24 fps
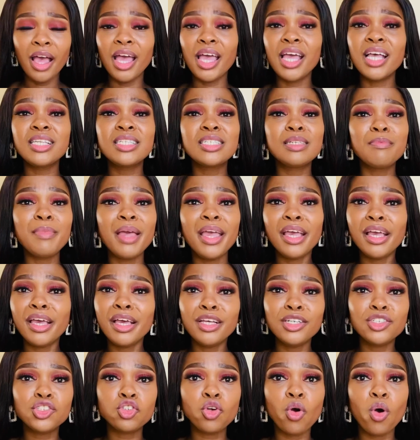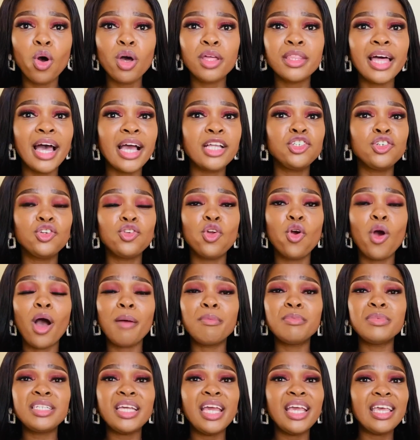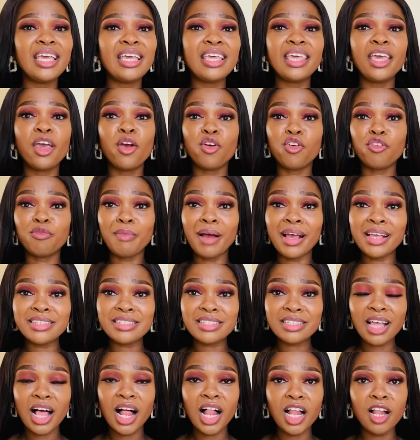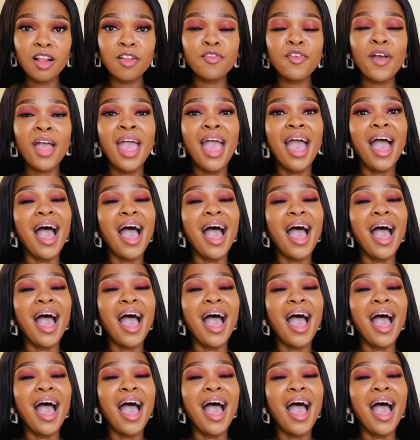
It's making sure that, you know, I'm taking care of myself,